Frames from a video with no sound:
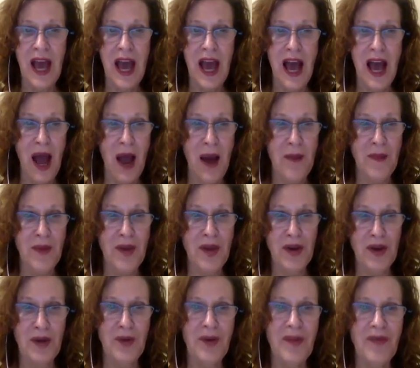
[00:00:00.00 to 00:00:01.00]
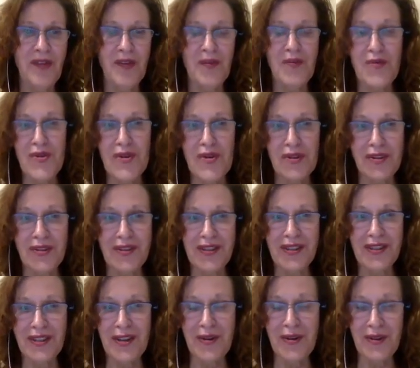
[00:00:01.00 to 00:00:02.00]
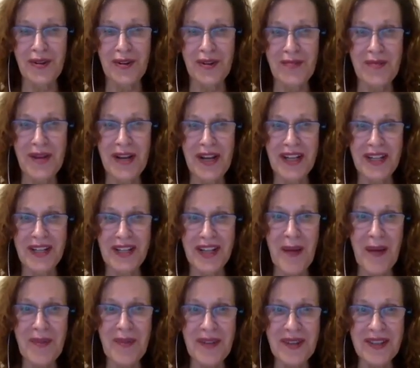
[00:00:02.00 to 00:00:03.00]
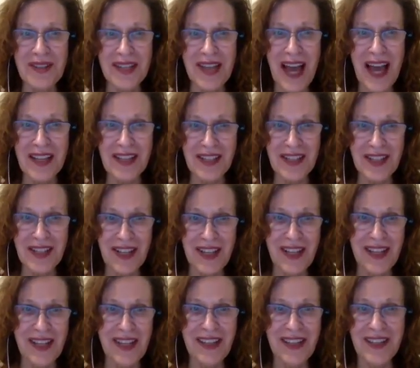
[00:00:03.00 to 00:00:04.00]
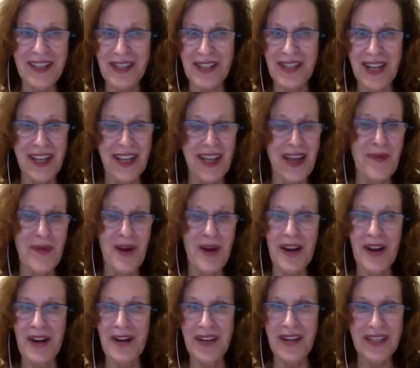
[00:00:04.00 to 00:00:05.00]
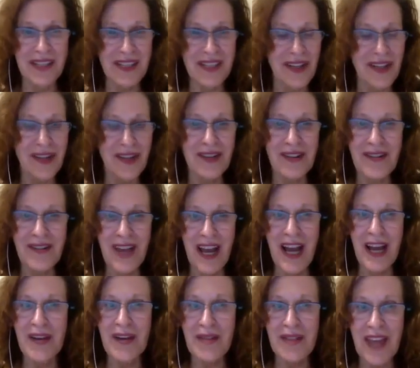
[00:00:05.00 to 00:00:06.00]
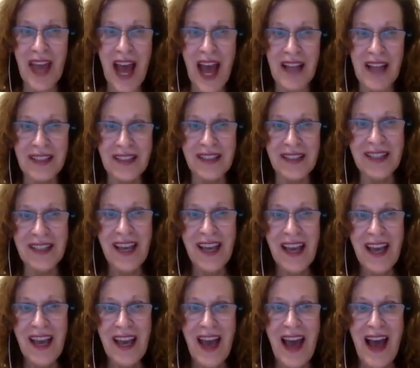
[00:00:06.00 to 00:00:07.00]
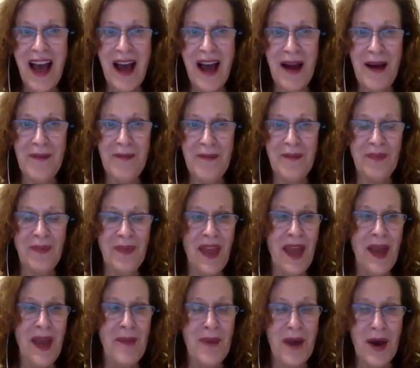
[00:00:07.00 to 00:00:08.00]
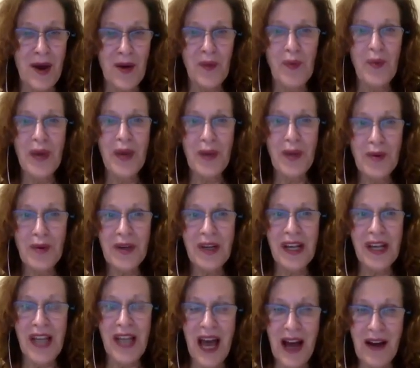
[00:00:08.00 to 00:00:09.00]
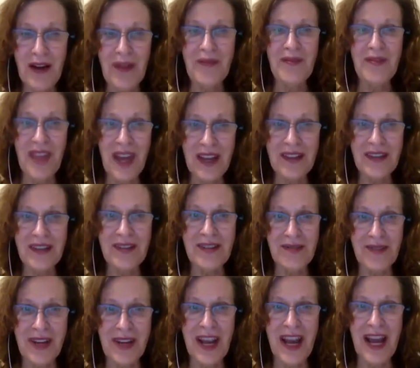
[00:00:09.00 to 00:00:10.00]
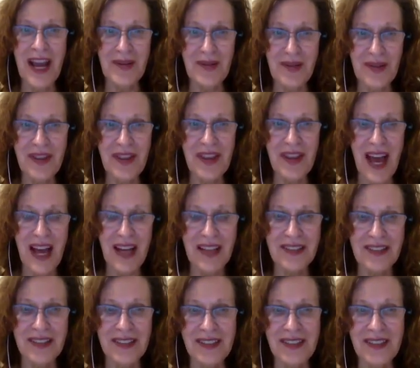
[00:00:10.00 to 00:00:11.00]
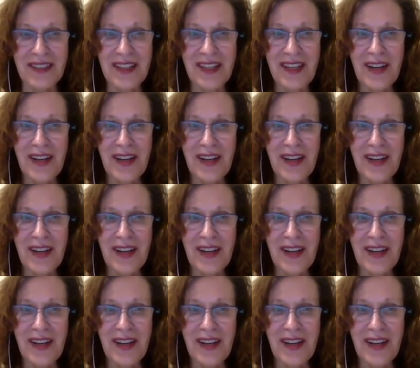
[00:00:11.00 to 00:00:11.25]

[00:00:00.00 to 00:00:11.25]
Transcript: Um, you know, if the world sold a million jumpers last year, that this year they might only sell 300,000. Um, but we would love that 300,000